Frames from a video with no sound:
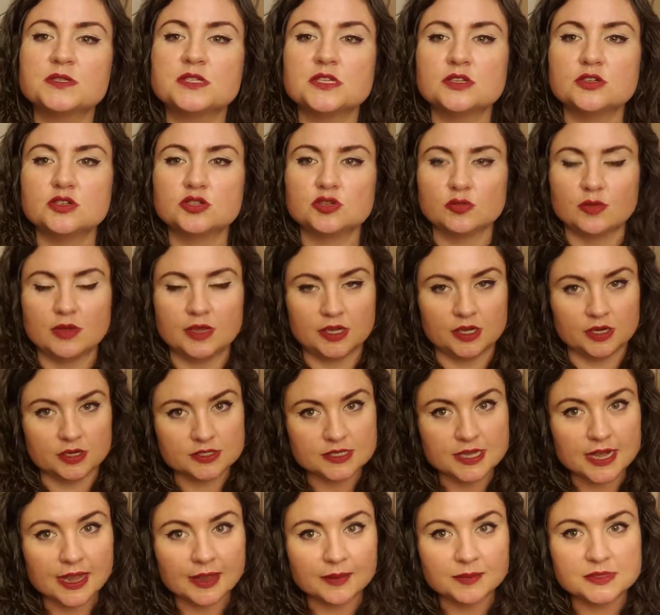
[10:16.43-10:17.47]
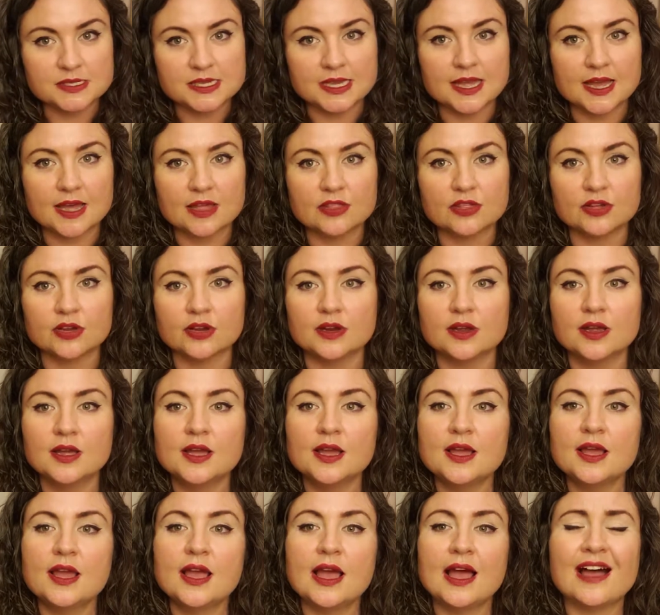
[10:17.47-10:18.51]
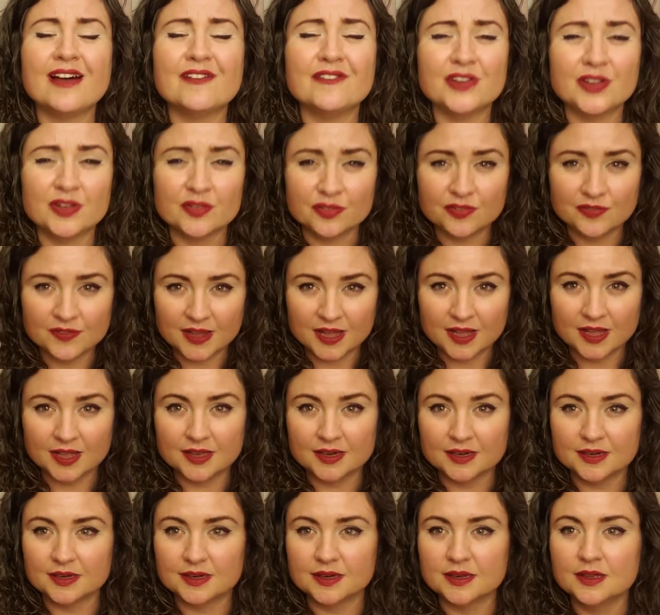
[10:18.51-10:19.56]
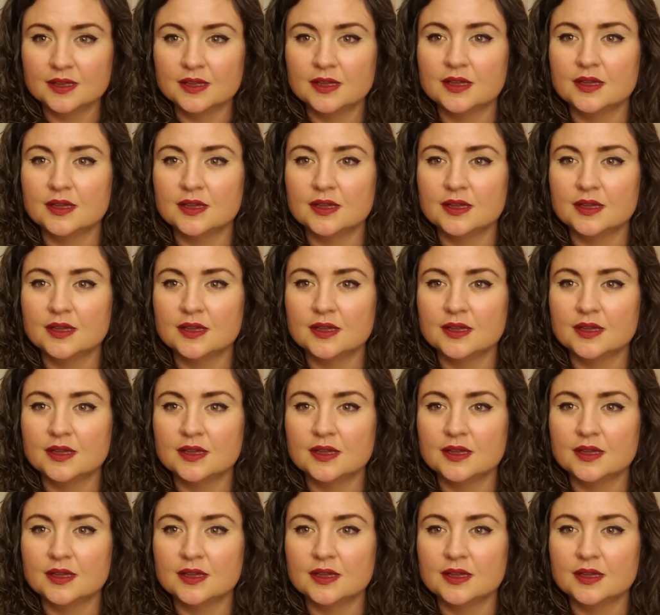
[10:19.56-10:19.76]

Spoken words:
enjoying your time together, having fun.